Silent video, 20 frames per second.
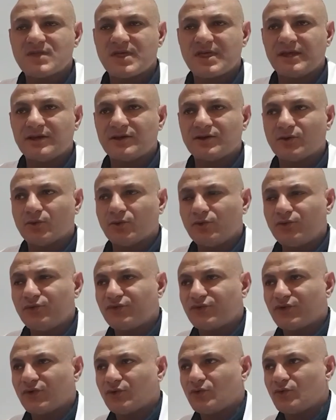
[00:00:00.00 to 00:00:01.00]
It
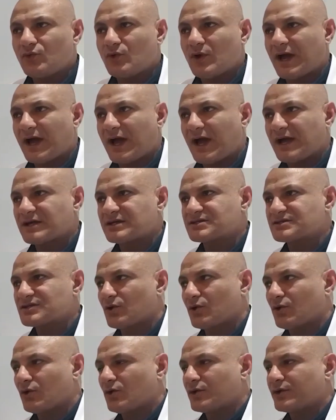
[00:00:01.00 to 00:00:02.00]
also acts
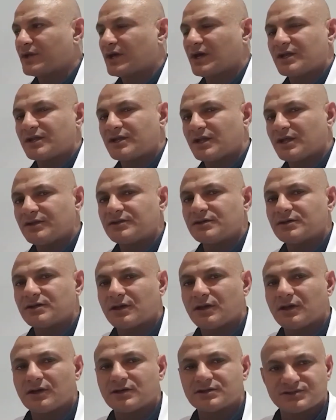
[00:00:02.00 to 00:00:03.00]
on another
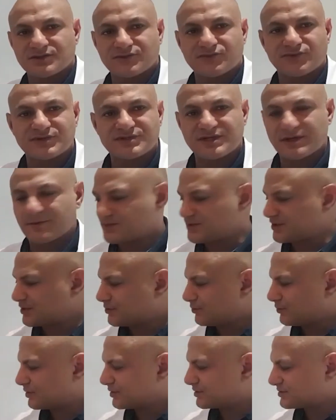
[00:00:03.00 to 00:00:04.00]
class of receptor
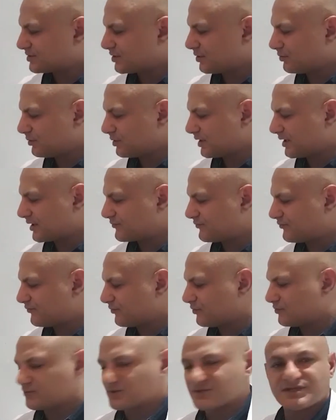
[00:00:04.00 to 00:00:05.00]
called a toll-like
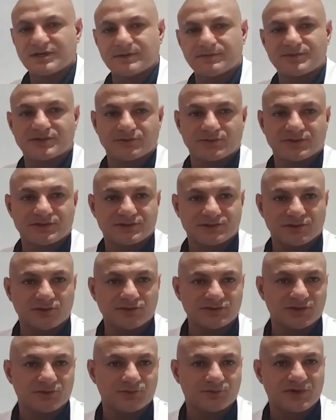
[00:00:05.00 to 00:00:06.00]
4 receptor, which is
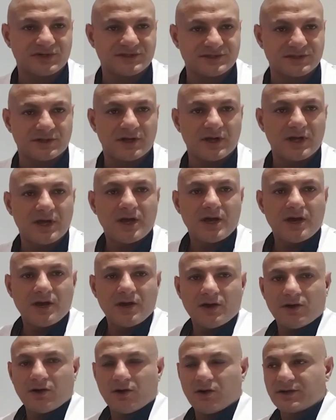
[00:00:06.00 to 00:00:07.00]
also present
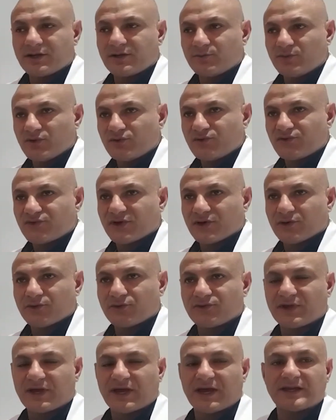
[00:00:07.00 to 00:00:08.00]
on immune
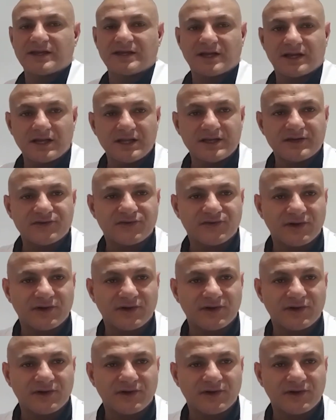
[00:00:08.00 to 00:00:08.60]
cells and glial